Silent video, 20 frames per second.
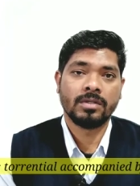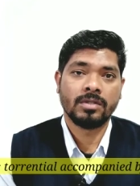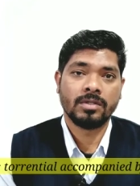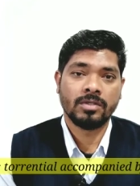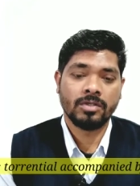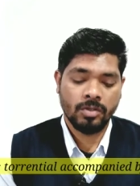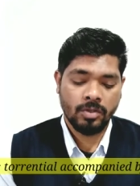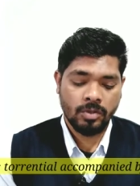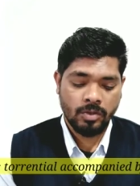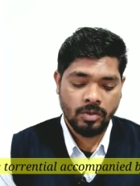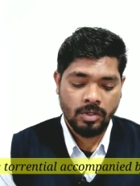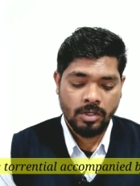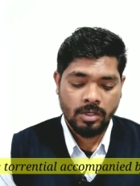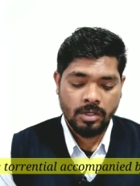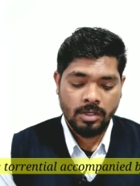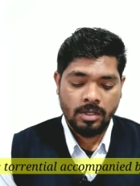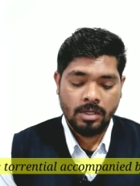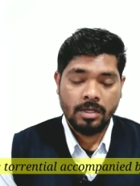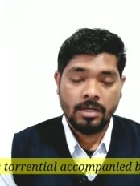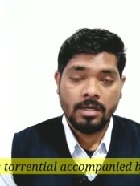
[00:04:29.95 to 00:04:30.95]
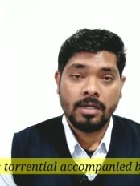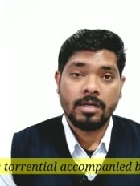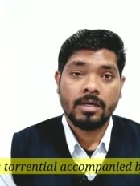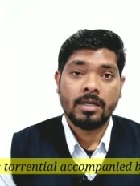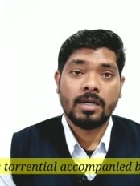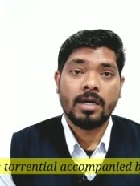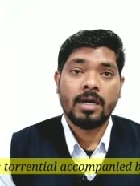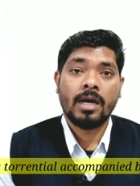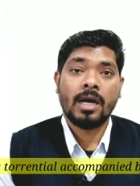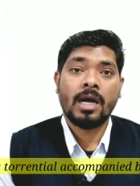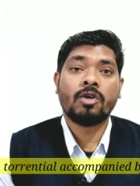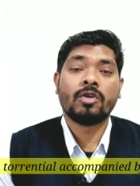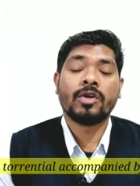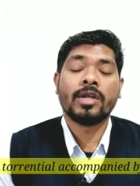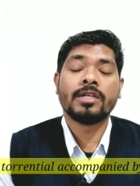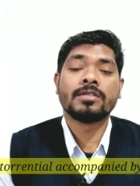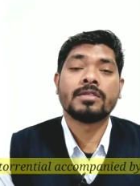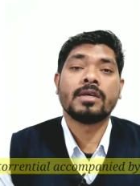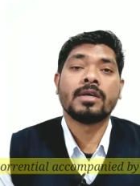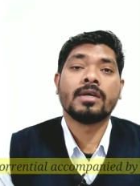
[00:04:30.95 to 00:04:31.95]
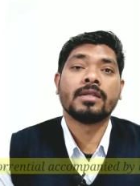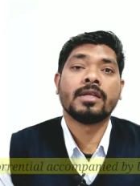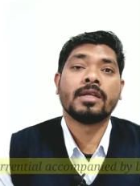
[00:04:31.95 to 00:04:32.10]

So, how does